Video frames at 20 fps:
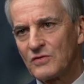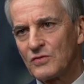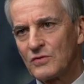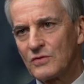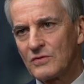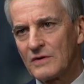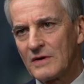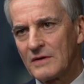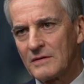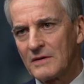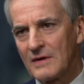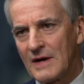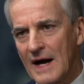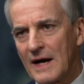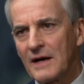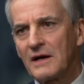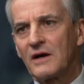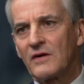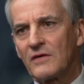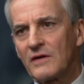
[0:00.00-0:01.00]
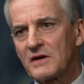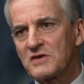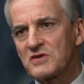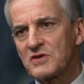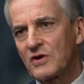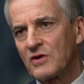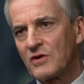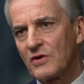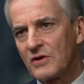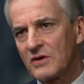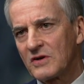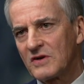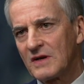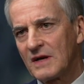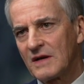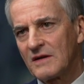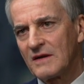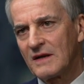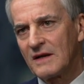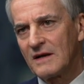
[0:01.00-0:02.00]
to anchor our
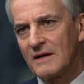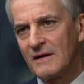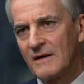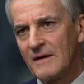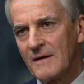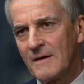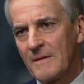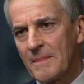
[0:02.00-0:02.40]
security